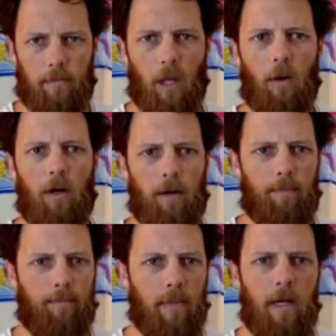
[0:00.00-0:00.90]
Okay,
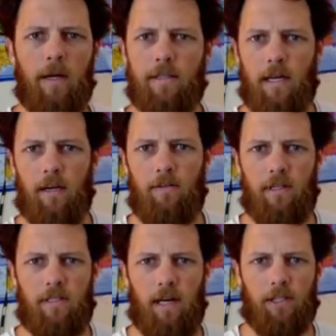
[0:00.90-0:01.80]
sound event
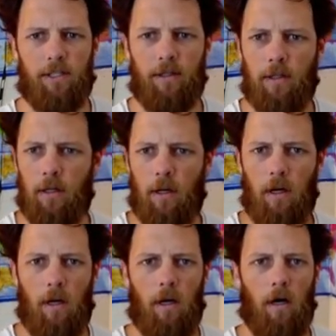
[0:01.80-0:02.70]
detection.
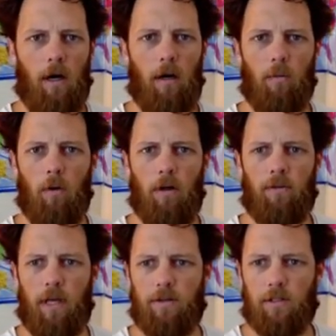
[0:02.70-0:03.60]
While
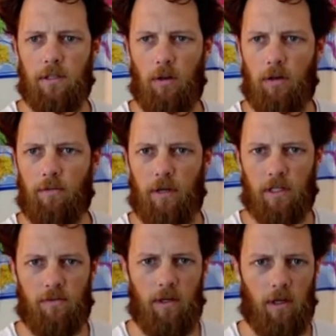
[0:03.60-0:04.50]
everything else is loading for the
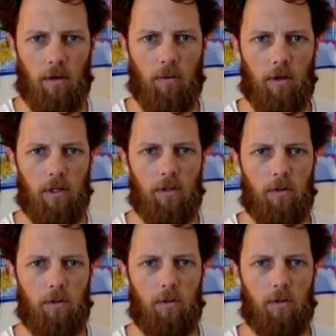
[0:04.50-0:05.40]
next video, I wanted
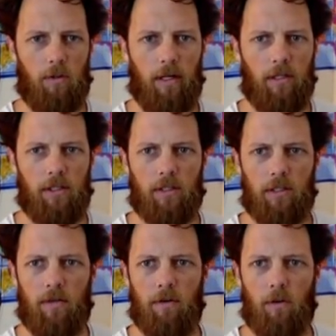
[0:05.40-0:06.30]
to go ahead and just
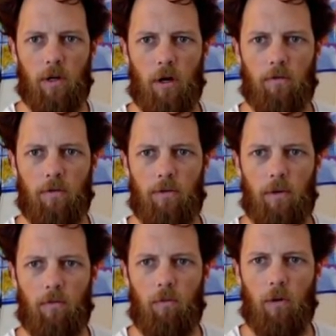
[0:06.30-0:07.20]
give a quick
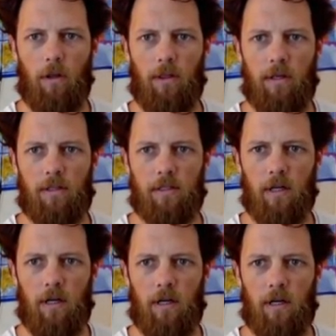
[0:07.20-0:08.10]
overview of what this
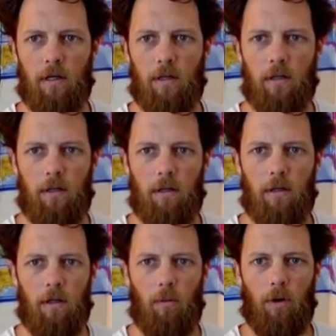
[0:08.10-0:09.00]

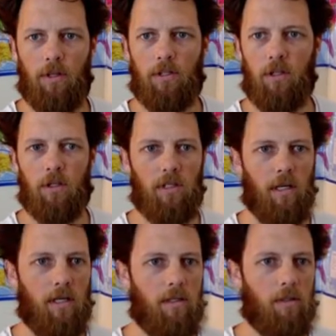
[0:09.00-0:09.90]
looks
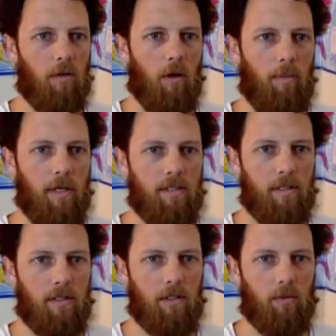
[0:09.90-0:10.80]
like, so it all makes
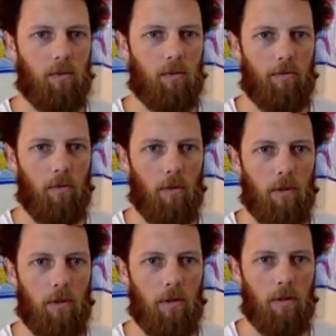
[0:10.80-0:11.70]
sense as we're going
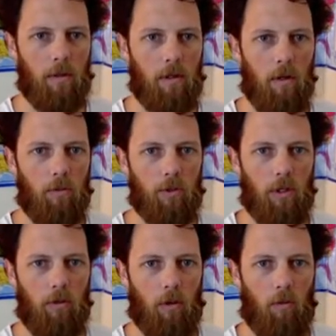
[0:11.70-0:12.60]
forward. We'll try
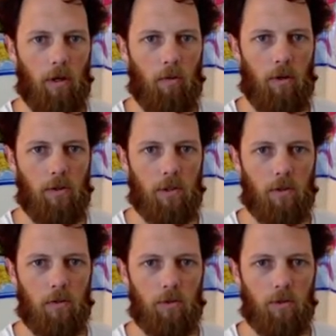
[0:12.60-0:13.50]
to do it quick while using
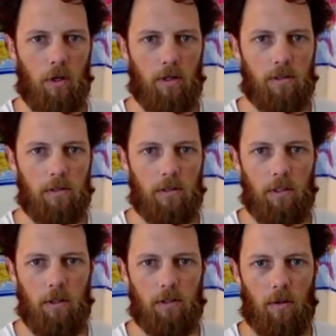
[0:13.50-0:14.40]
Google Drawings. You
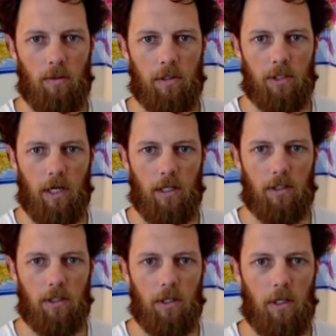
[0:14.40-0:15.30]
know, it's always a challenge.